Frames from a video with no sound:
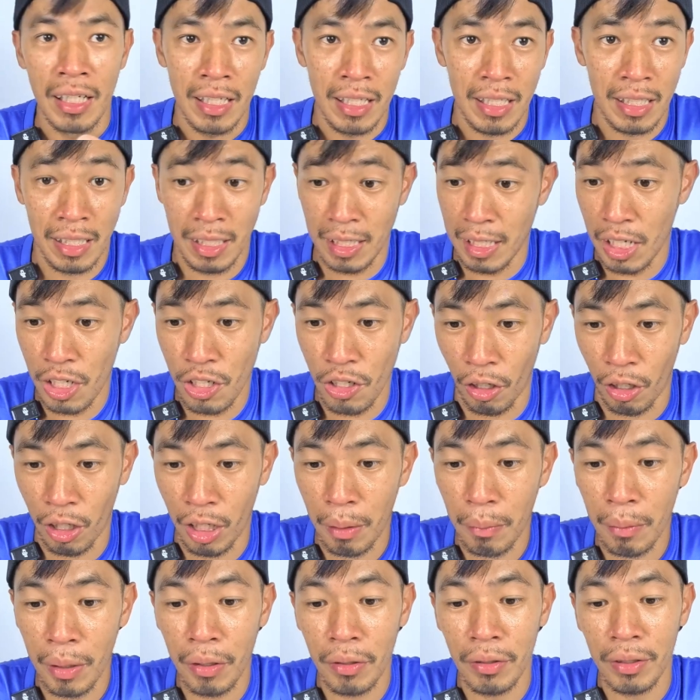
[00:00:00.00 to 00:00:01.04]
Search your
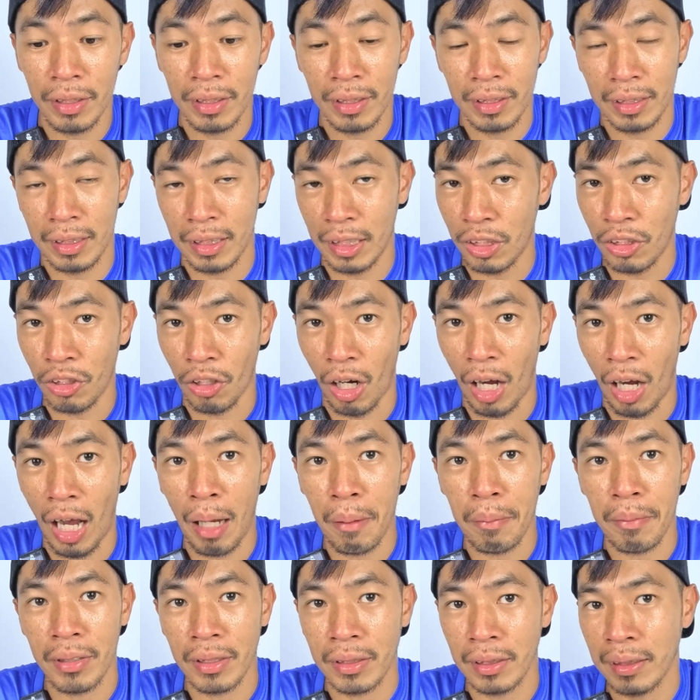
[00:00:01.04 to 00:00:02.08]
email, search your
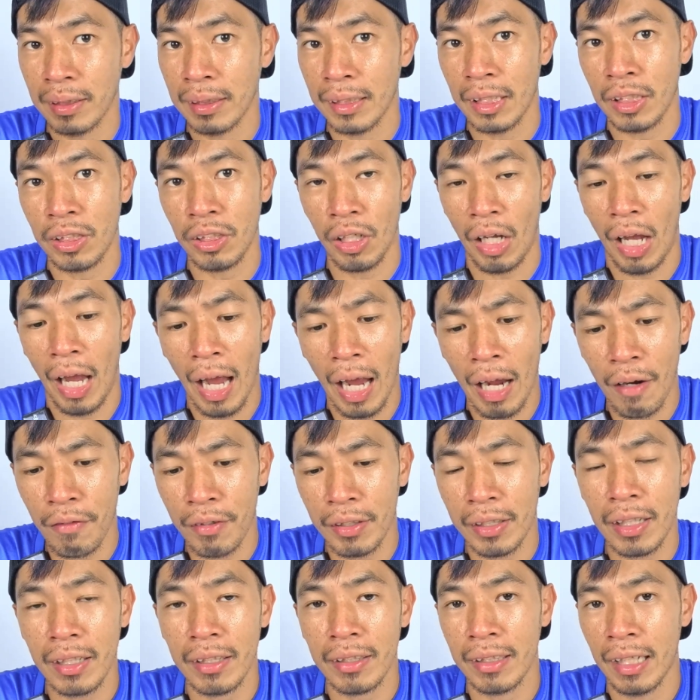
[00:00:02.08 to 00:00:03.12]
app, search
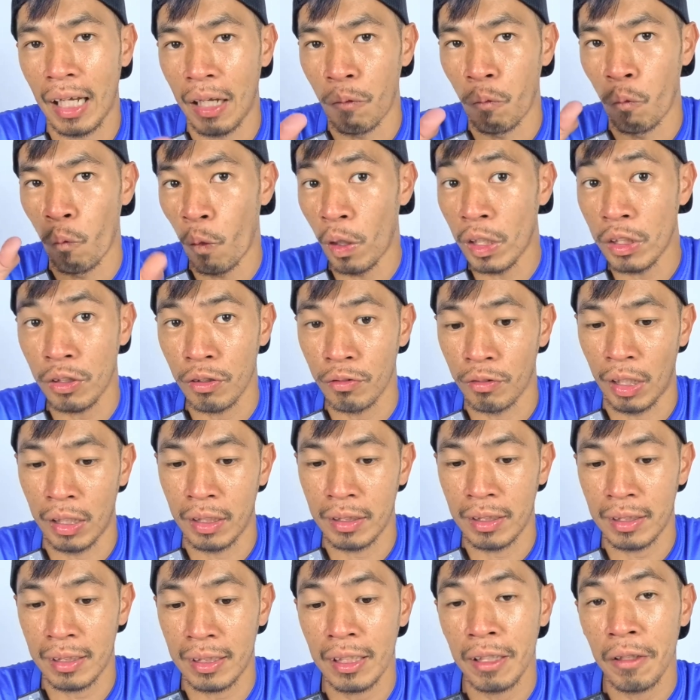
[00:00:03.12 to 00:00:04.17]
everything that once you
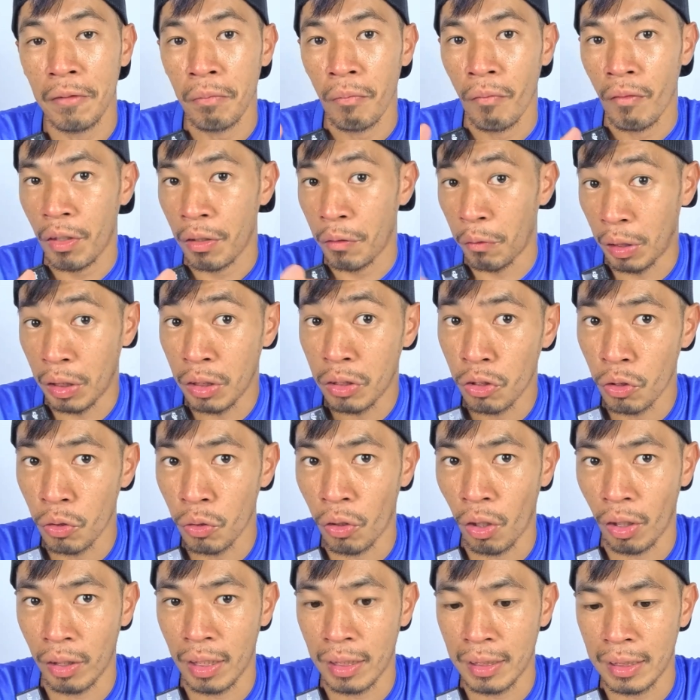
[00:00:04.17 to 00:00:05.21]
register, once you
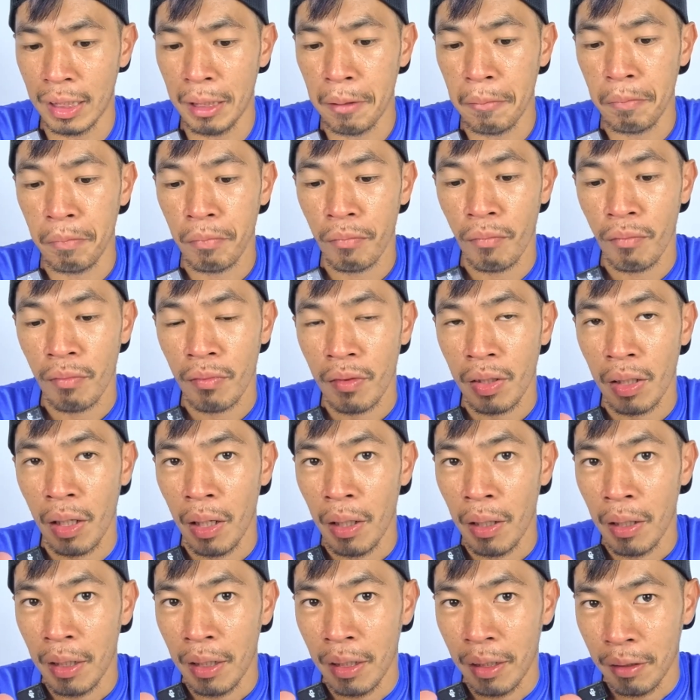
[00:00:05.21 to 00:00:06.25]
got the slip,
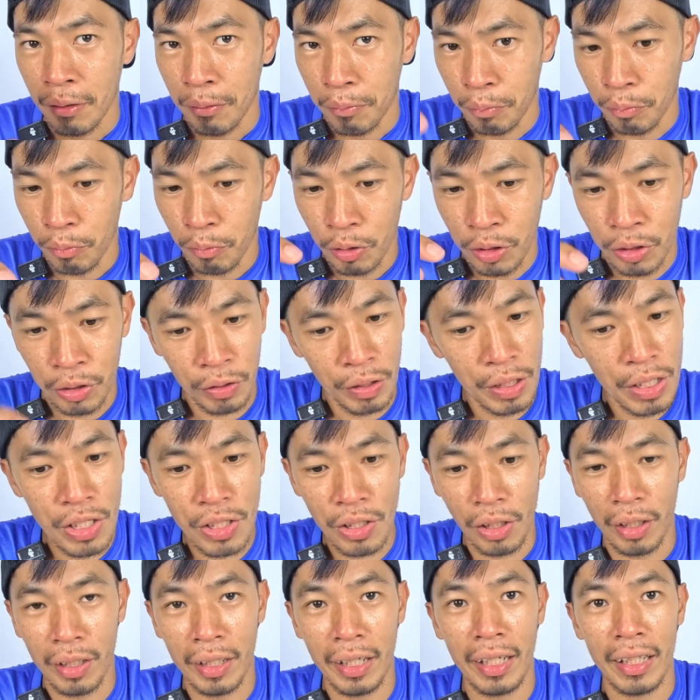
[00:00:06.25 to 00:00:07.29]

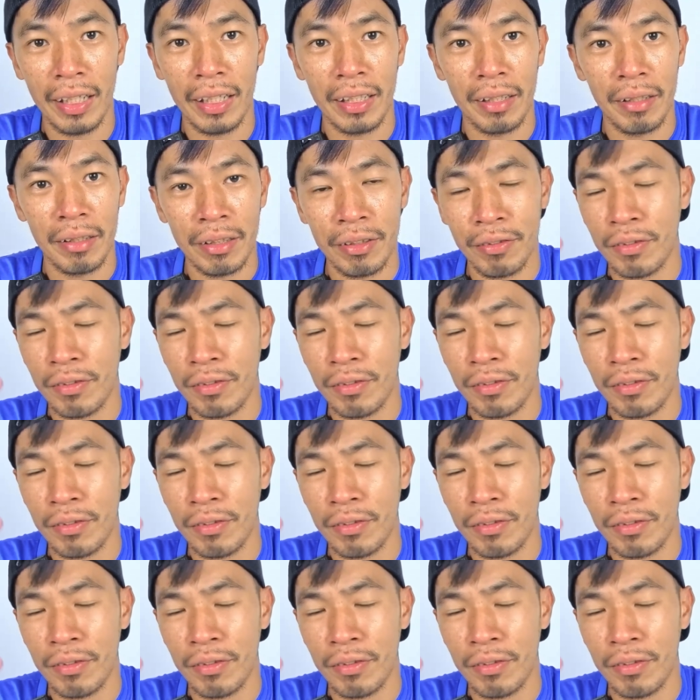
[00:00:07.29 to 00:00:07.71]
screenshot it.